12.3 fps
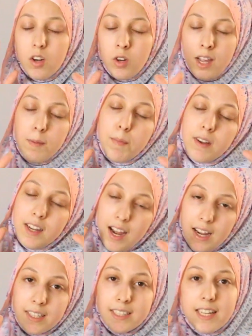Okay, but
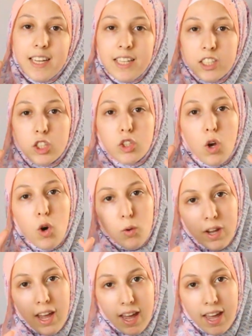guys, it is
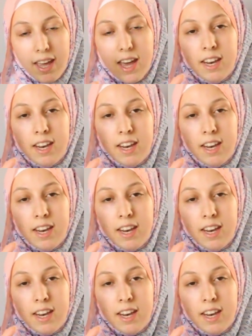okay